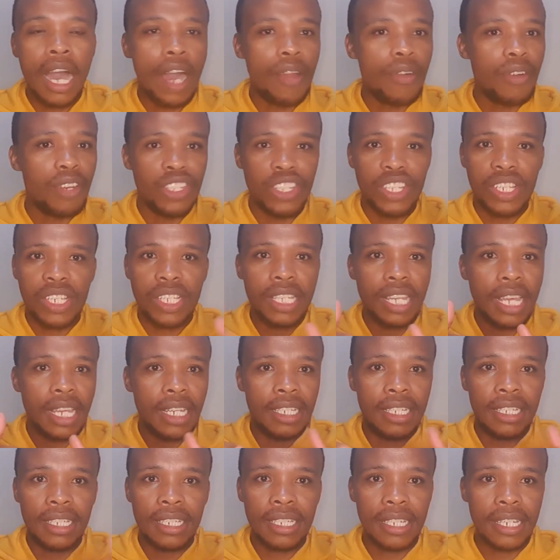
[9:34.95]
register
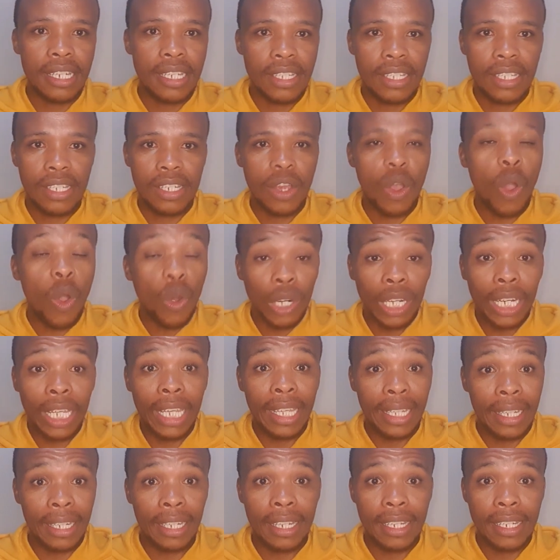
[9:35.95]
and teach only
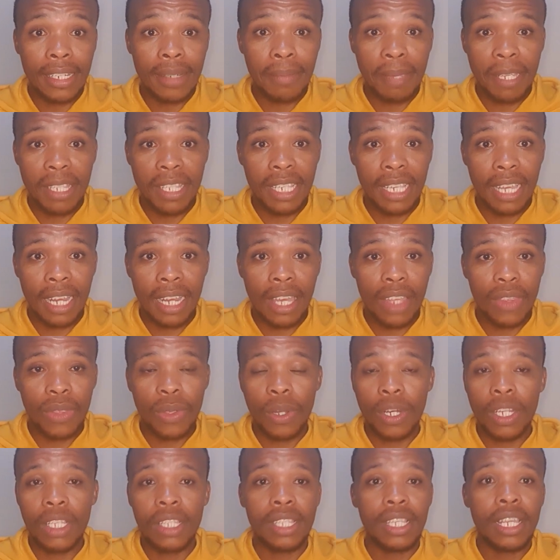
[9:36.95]
English. Basically, I
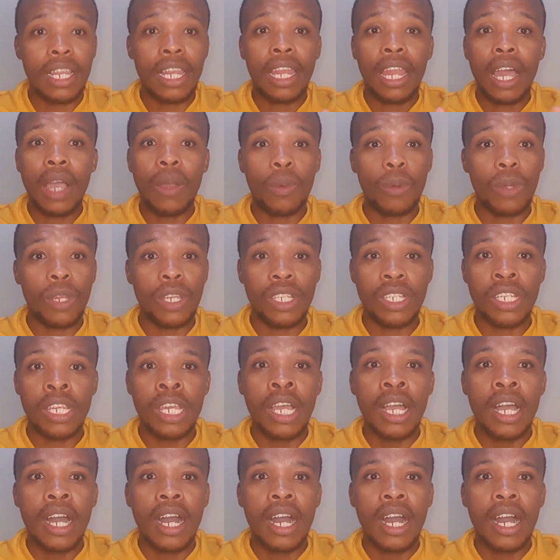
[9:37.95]
thought it's a language